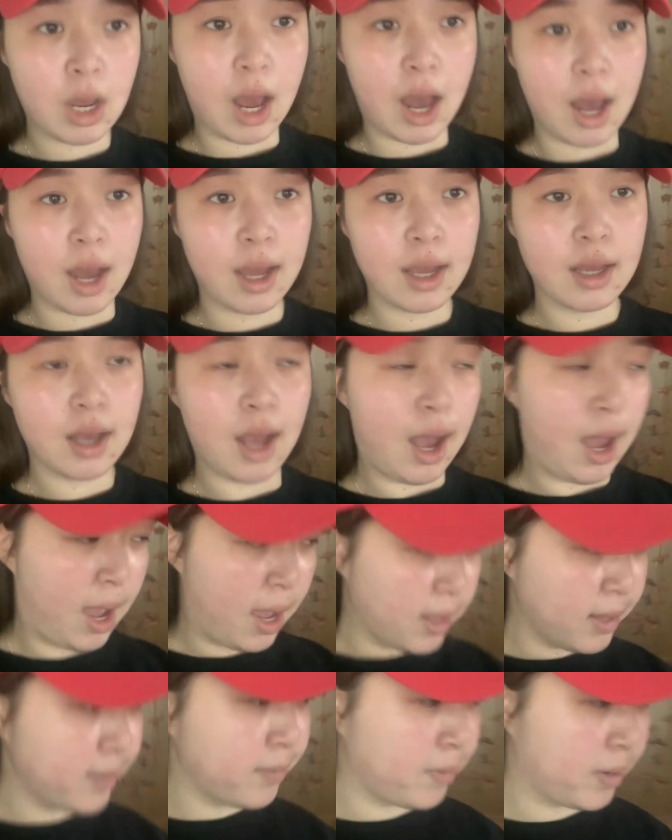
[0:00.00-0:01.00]
I
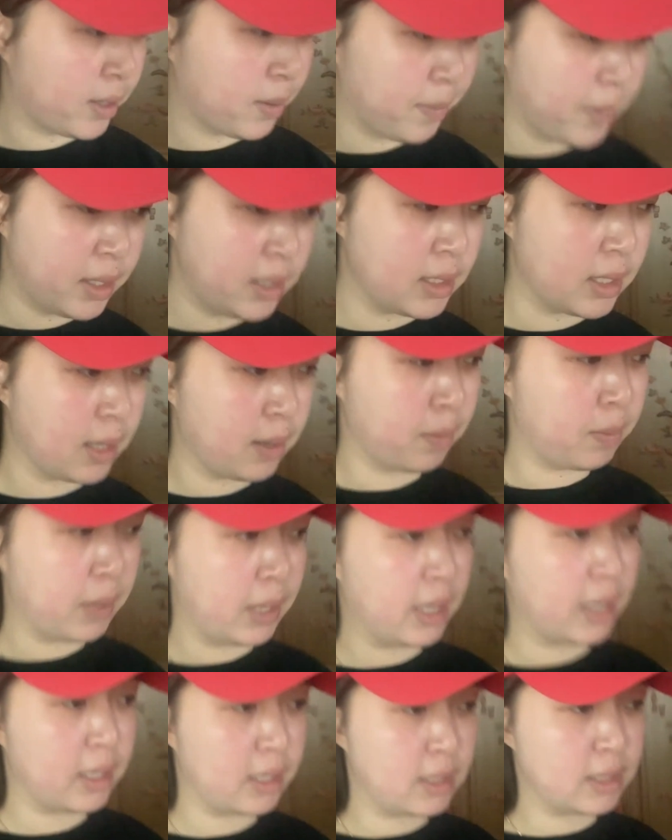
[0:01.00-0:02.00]
highly recommend it
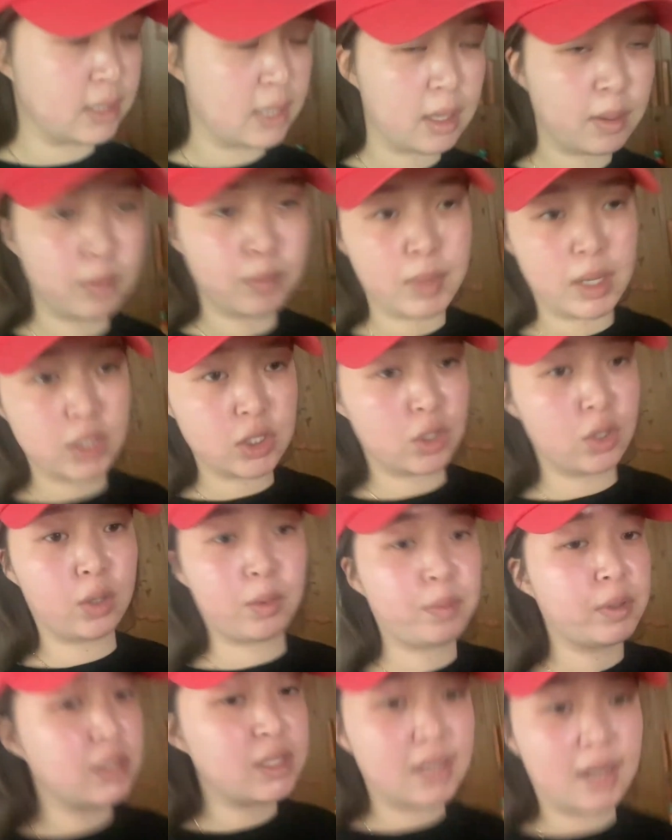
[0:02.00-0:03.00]
because it makes you look
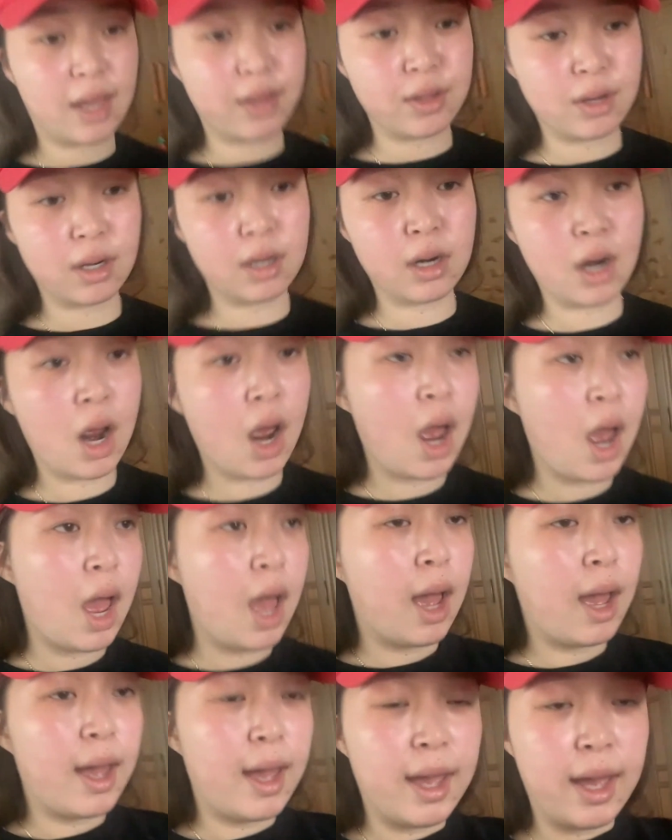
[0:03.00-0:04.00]
put together.
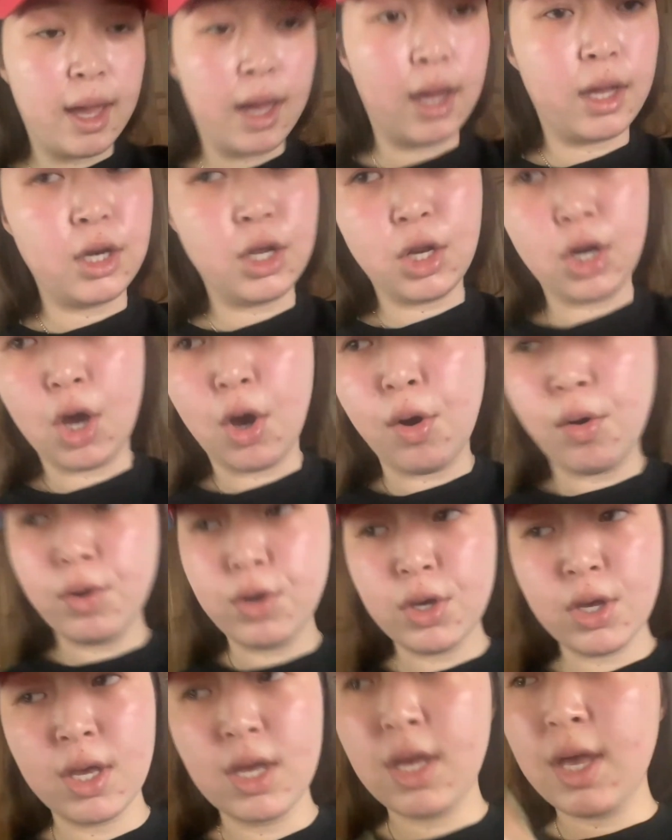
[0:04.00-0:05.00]
And you know,
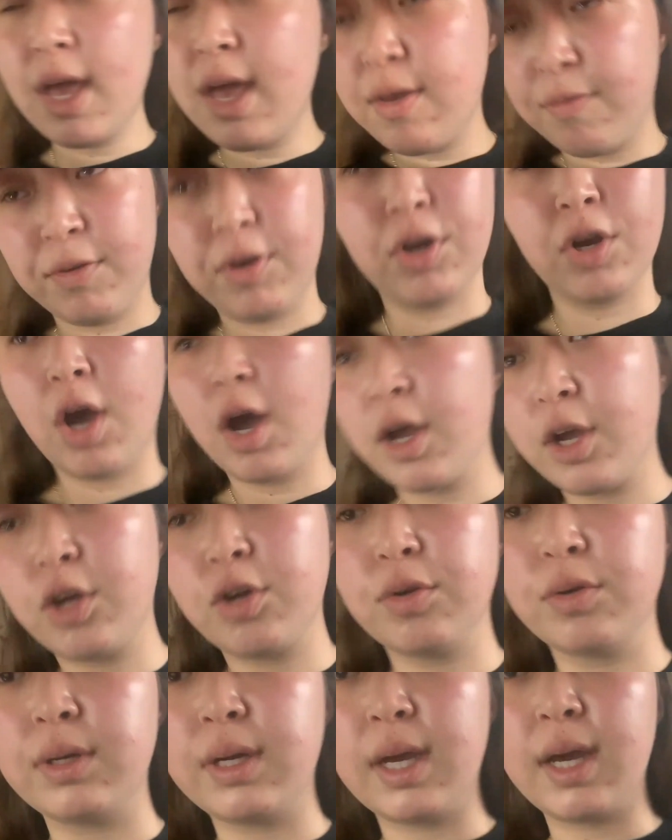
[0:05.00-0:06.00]
if you're not in
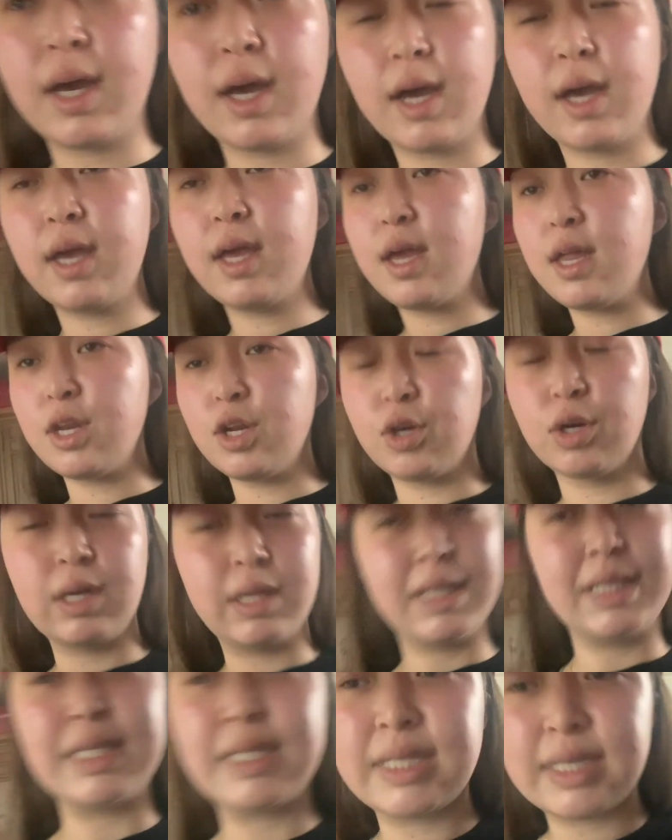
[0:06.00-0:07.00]
Korea and you're in
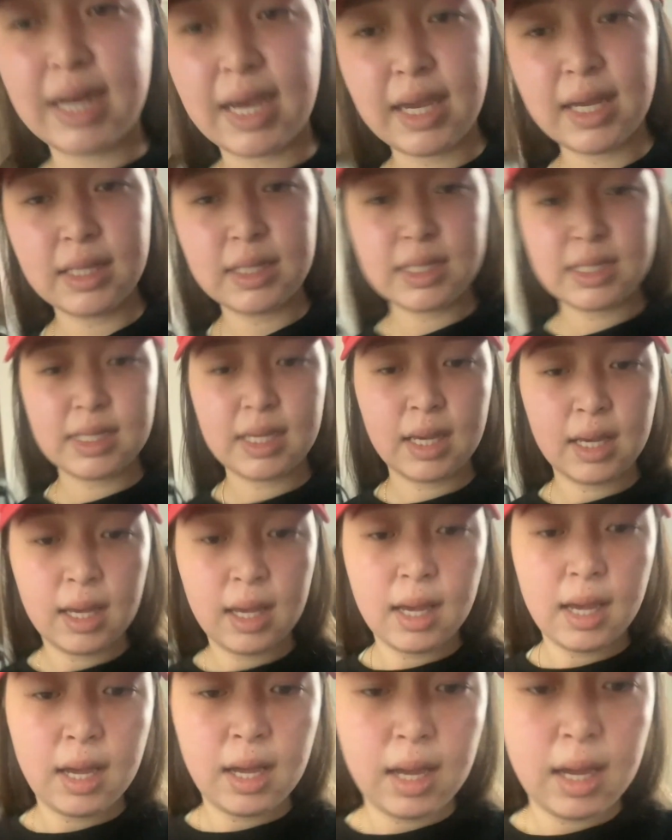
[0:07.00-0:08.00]
the States,
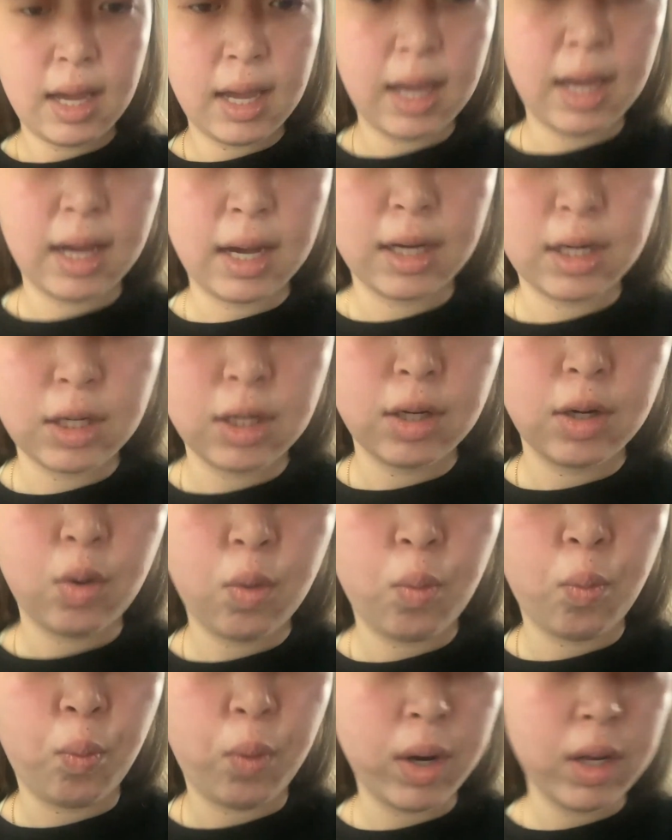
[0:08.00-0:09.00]
and
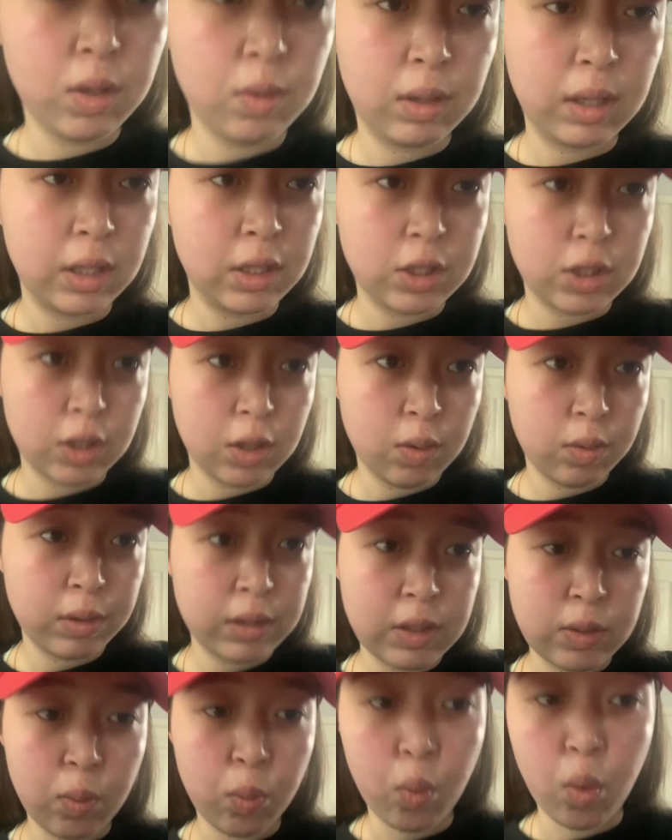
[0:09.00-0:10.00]
what you can do
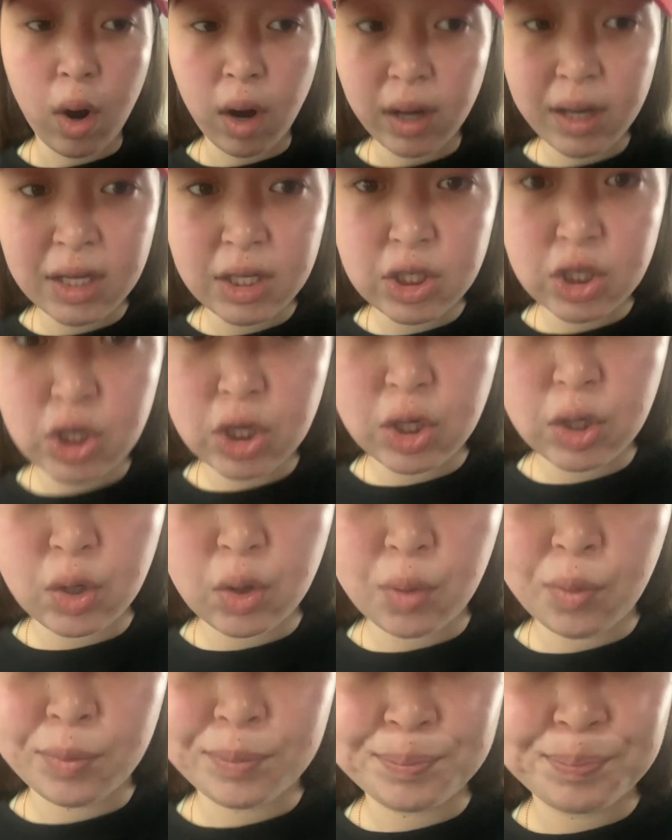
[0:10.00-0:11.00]
is walk
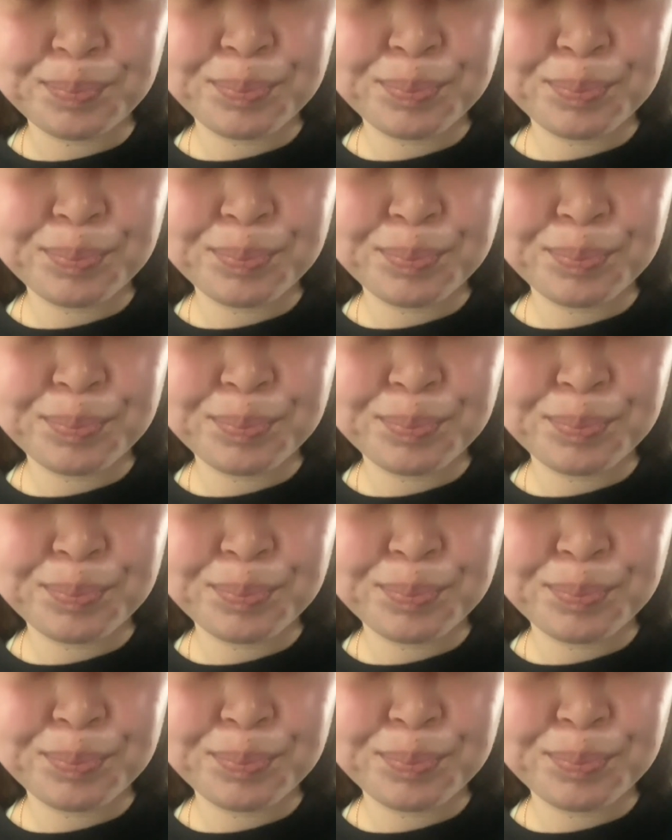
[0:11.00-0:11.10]
into